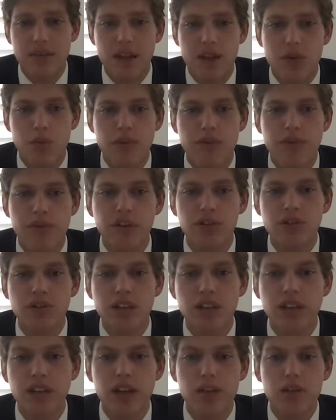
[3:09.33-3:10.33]
it reveals
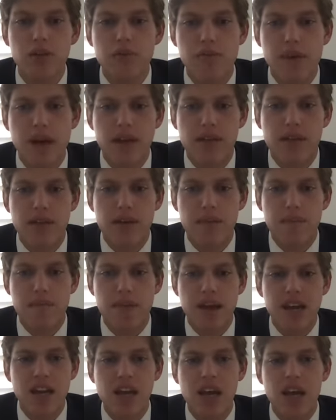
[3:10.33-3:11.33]
another myth that
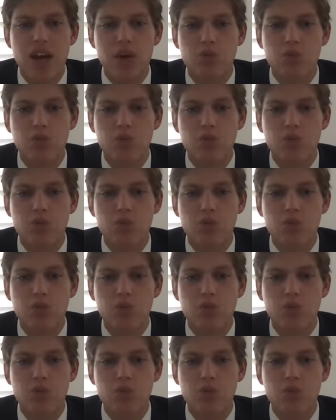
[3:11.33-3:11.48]
many had